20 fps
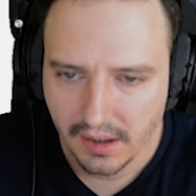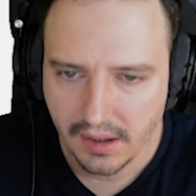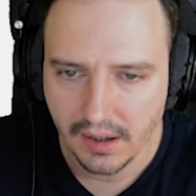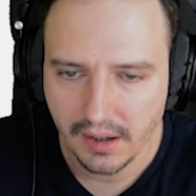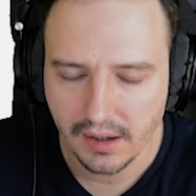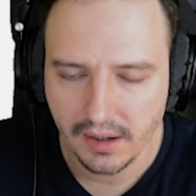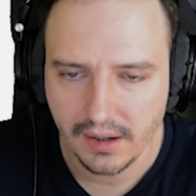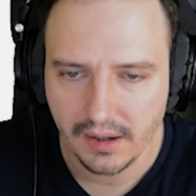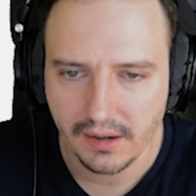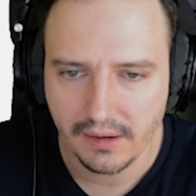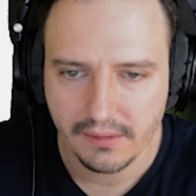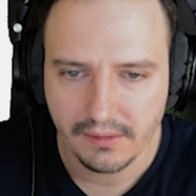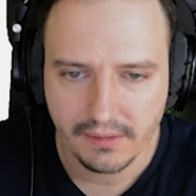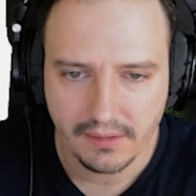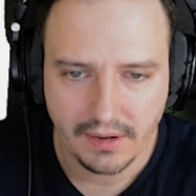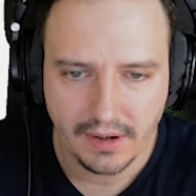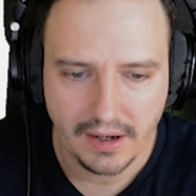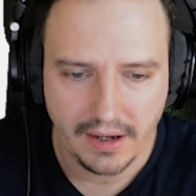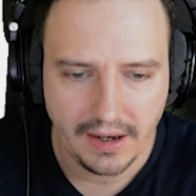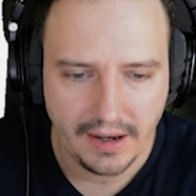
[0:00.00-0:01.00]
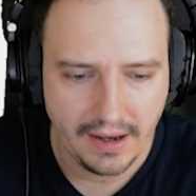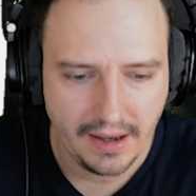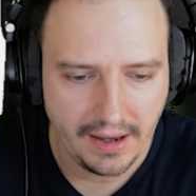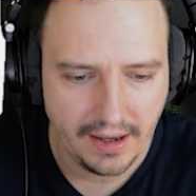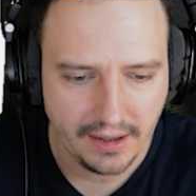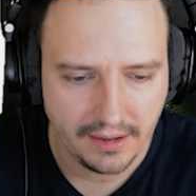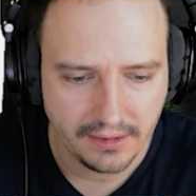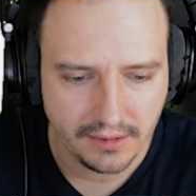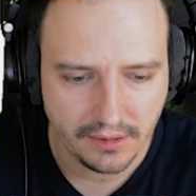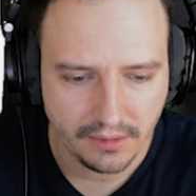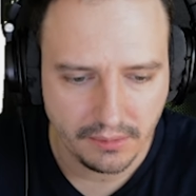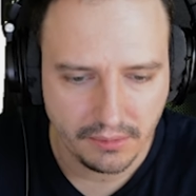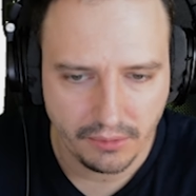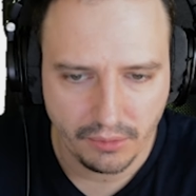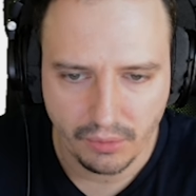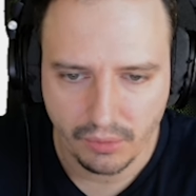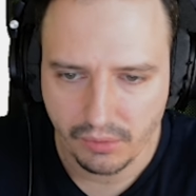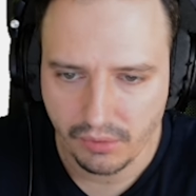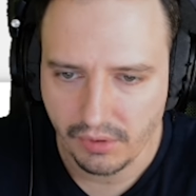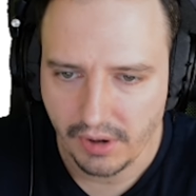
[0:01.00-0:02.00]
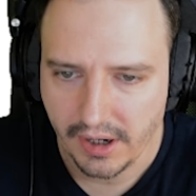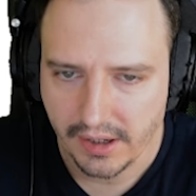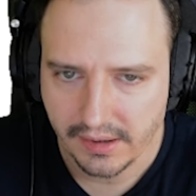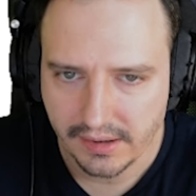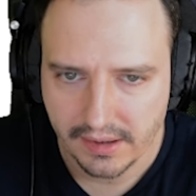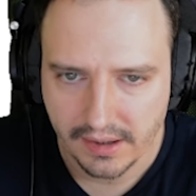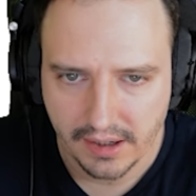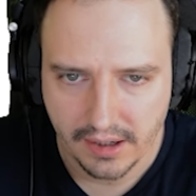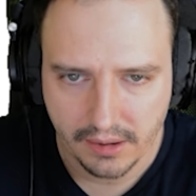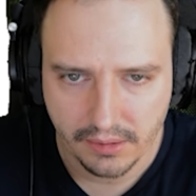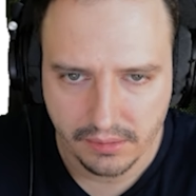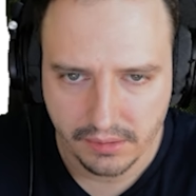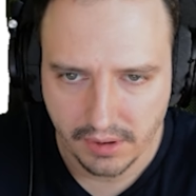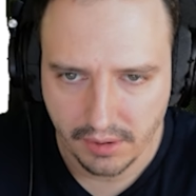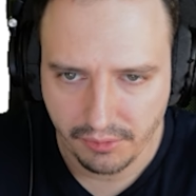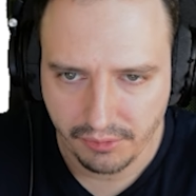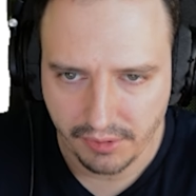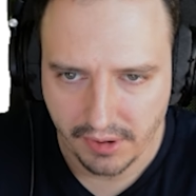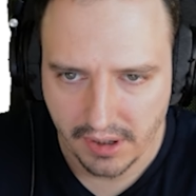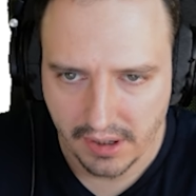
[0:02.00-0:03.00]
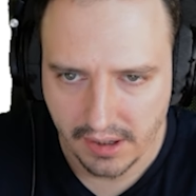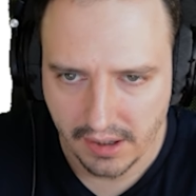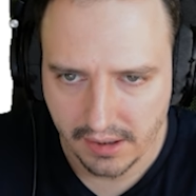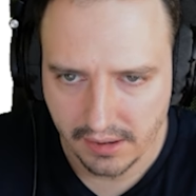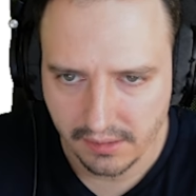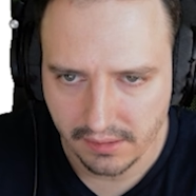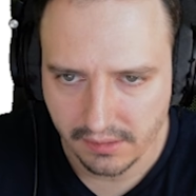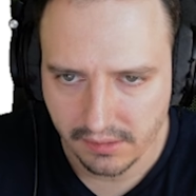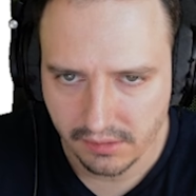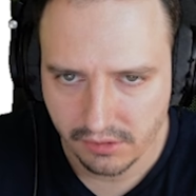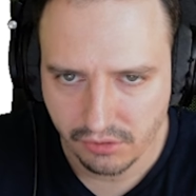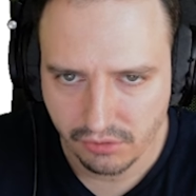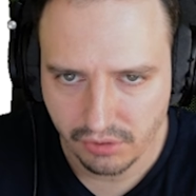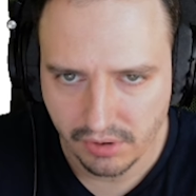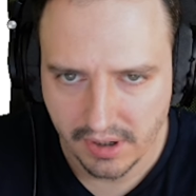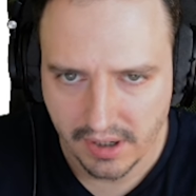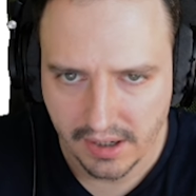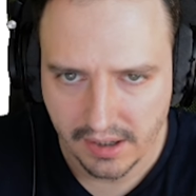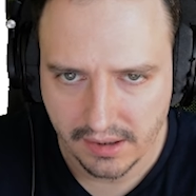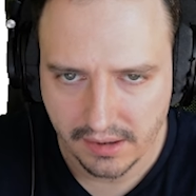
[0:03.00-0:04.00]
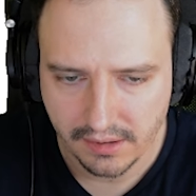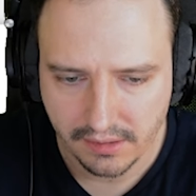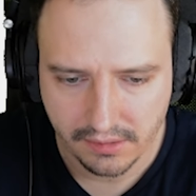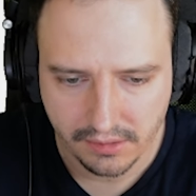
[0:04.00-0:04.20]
And right now, if I try,